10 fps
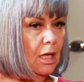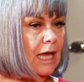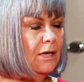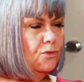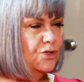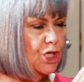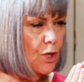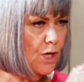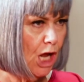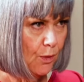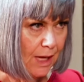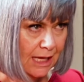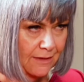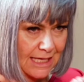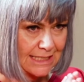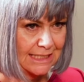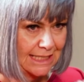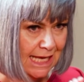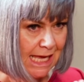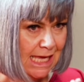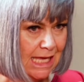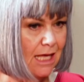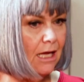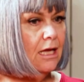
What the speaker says: and also knowing, and this is key,